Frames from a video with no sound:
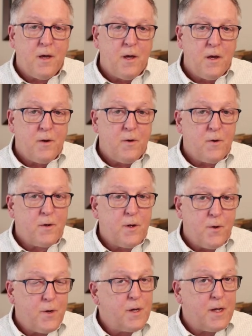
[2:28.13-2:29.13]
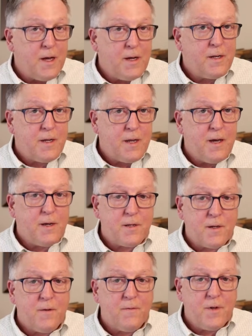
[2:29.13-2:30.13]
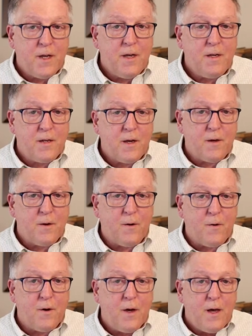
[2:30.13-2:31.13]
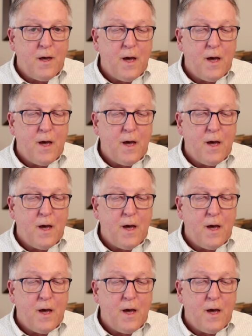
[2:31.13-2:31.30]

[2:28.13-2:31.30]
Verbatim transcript: you're doing a test of detail. How